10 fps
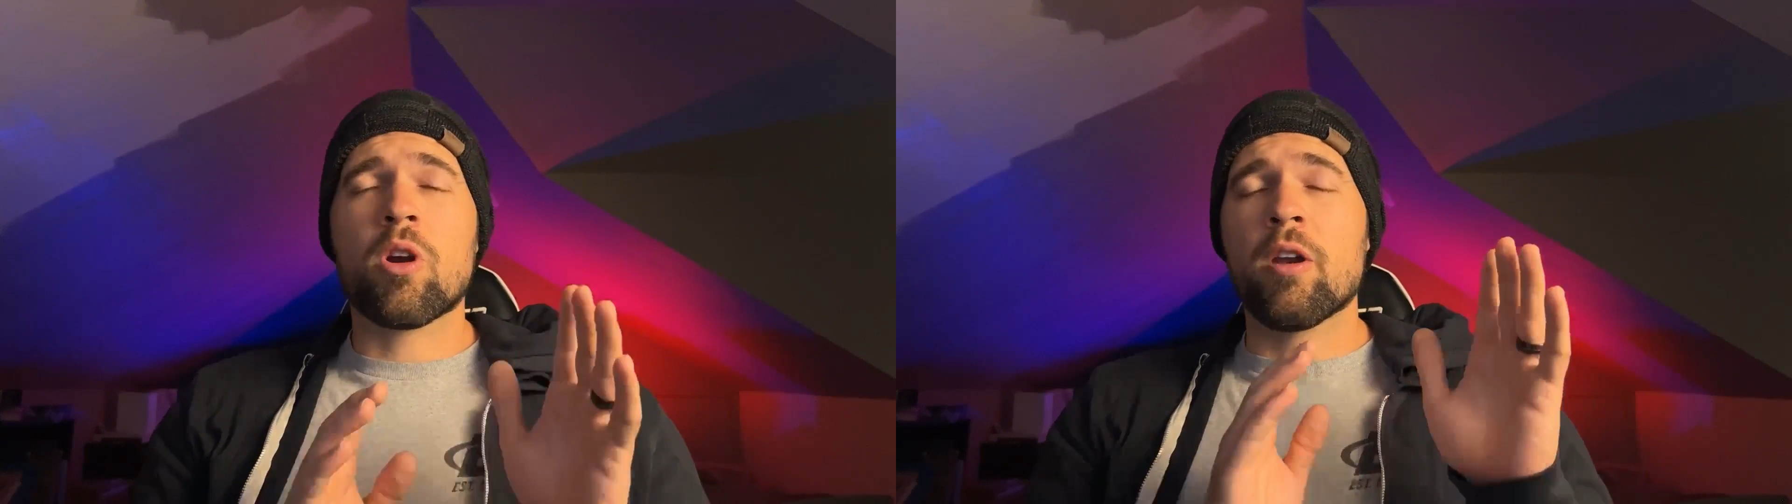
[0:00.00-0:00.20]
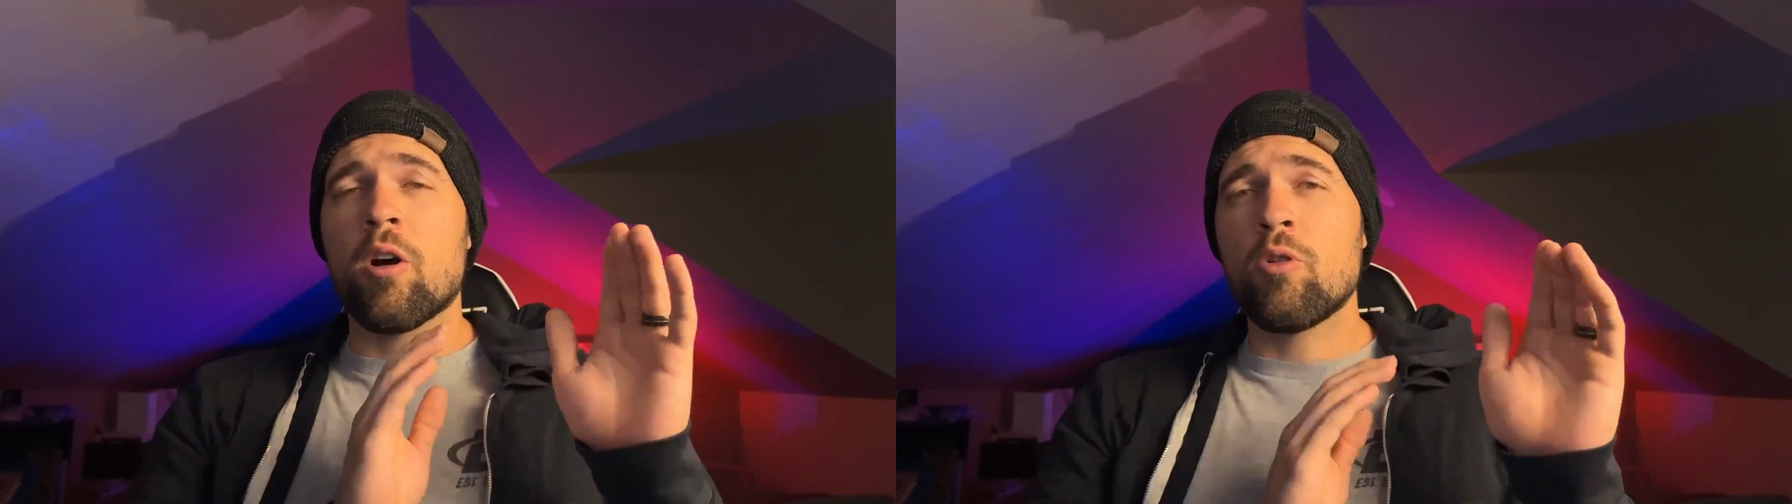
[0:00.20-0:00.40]

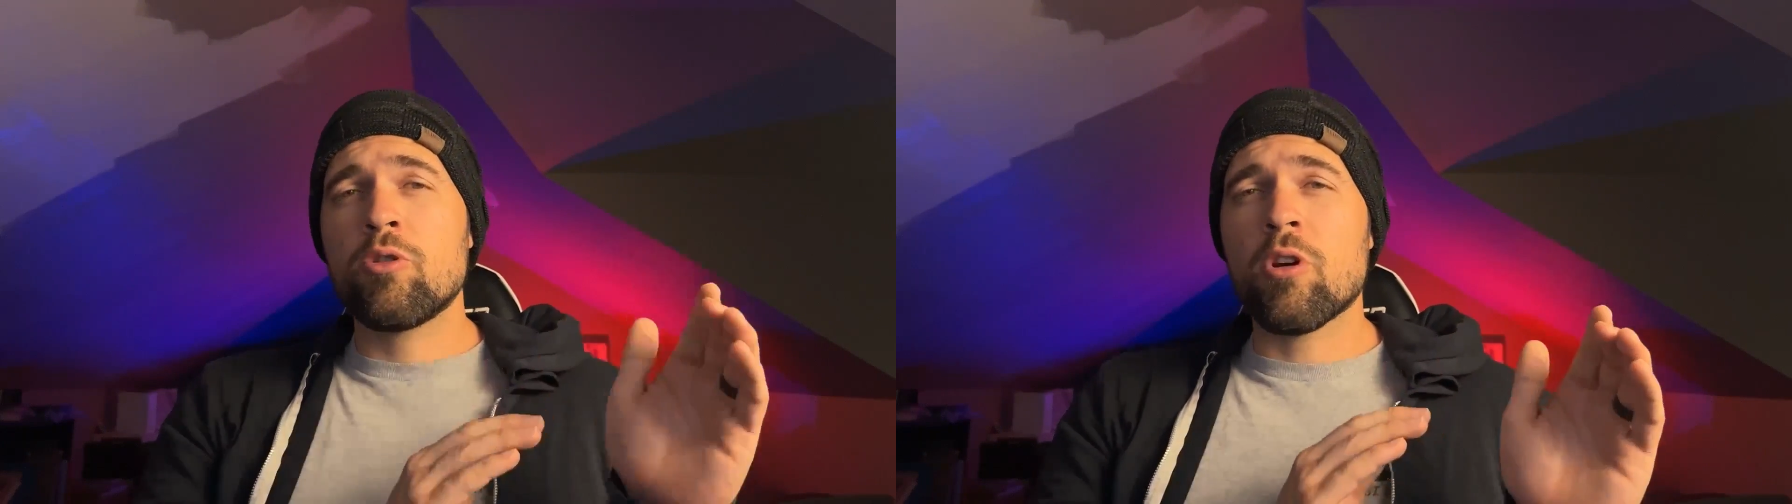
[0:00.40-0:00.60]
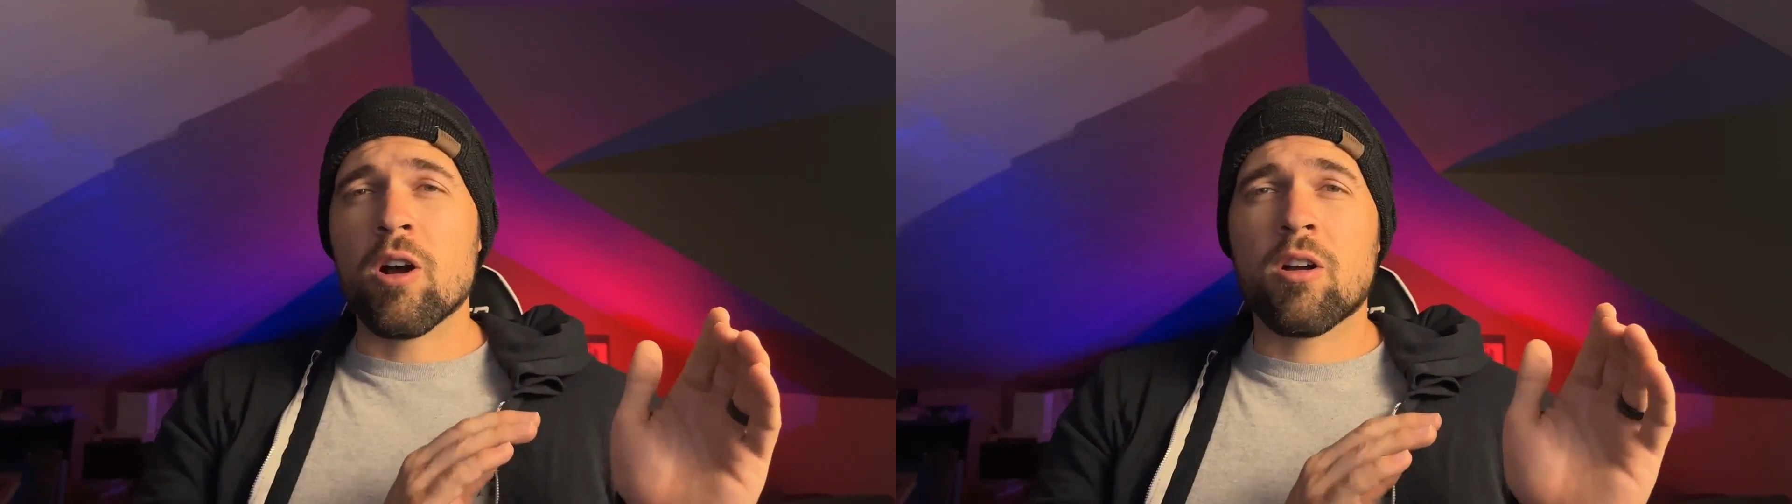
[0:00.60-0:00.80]
on
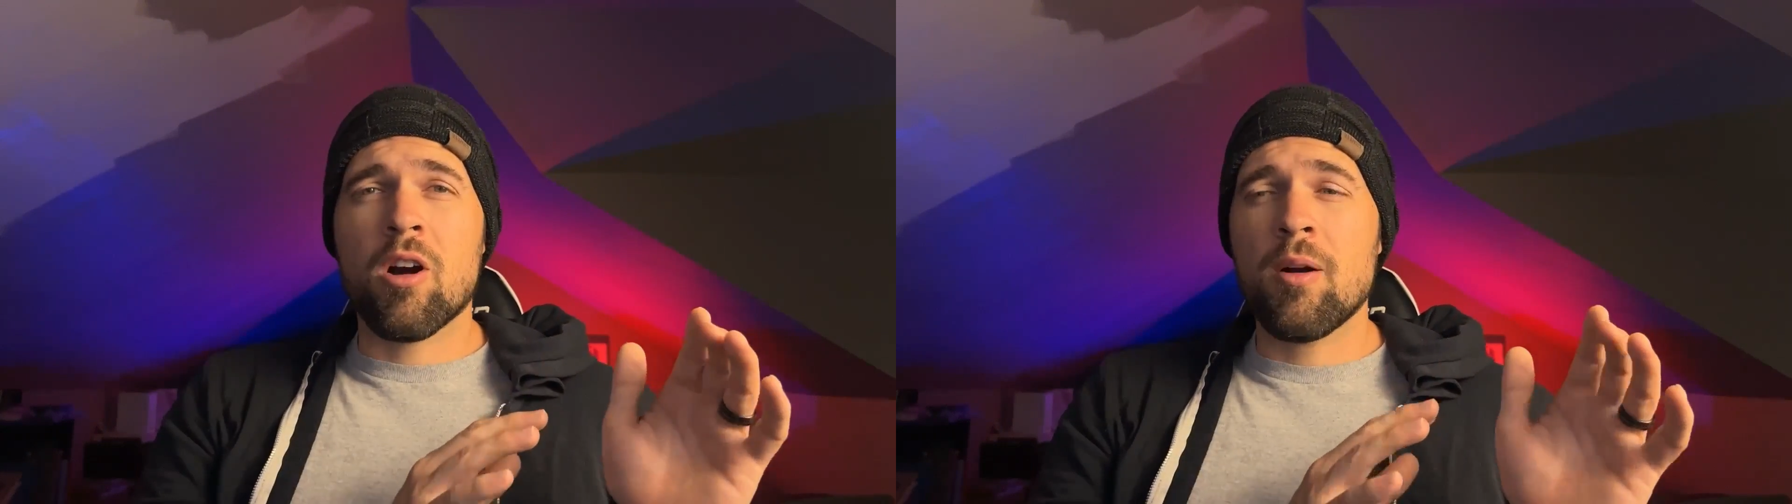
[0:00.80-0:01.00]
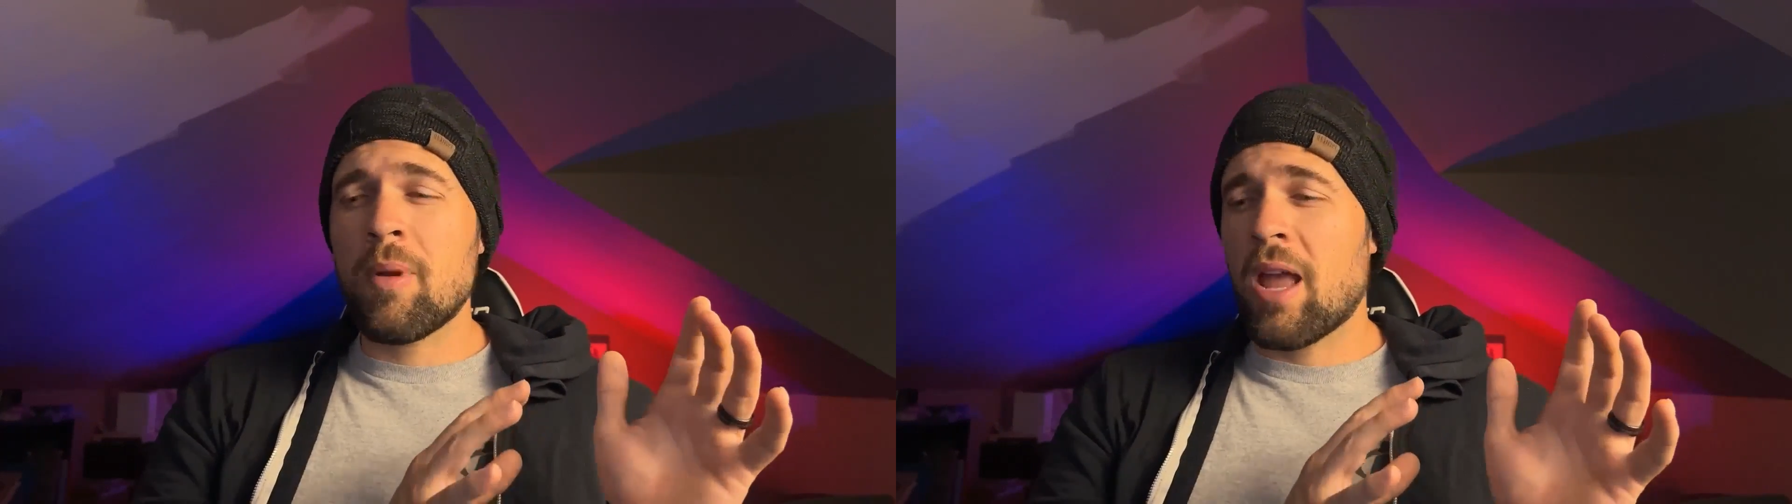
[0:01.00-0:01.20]

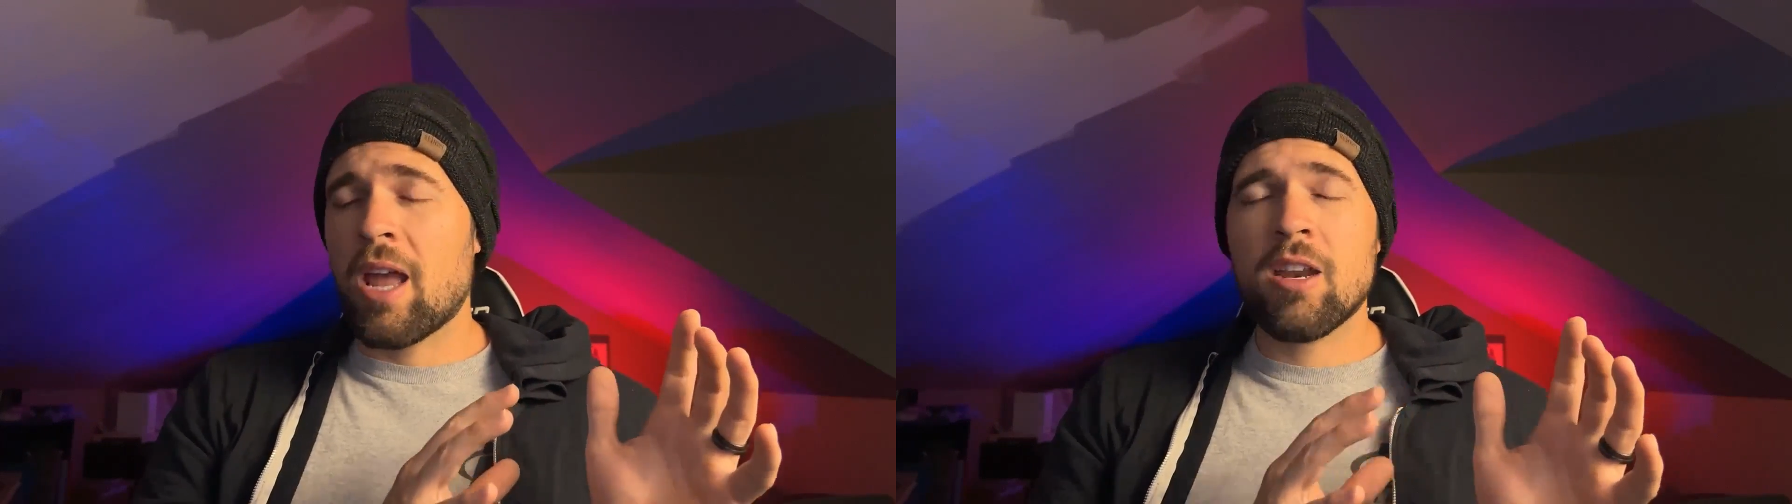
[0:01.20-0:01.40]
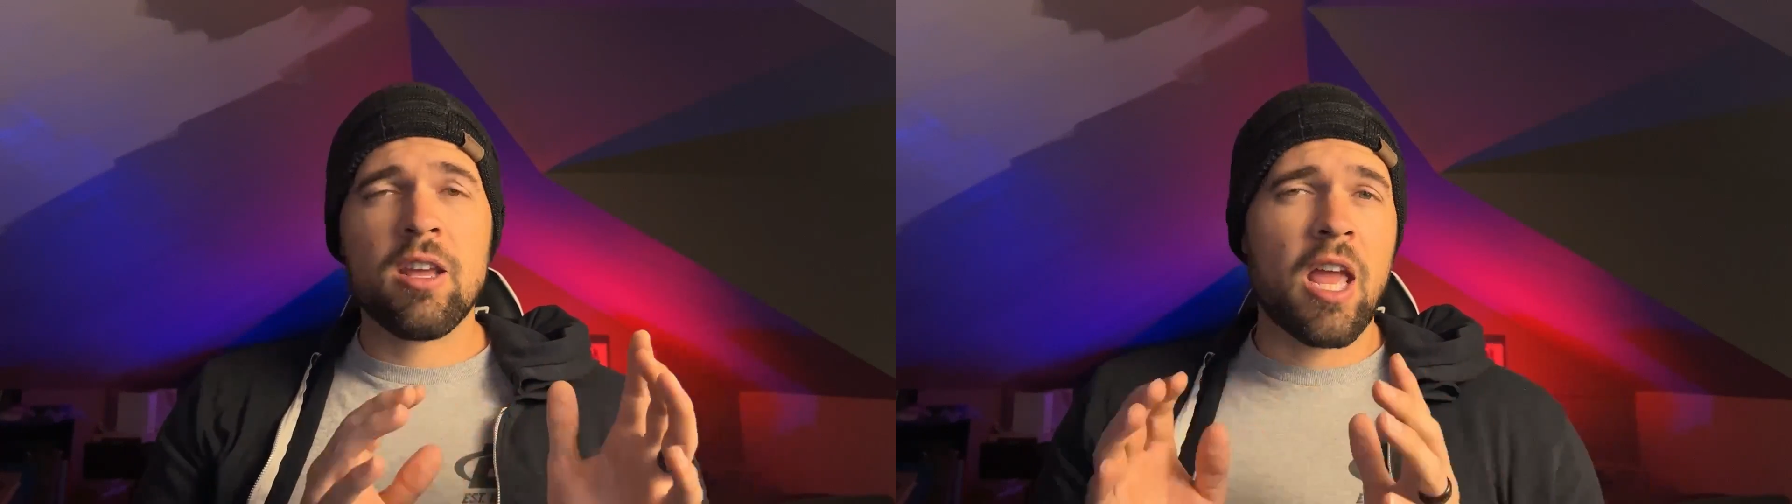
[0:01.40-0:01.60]
odoo.com and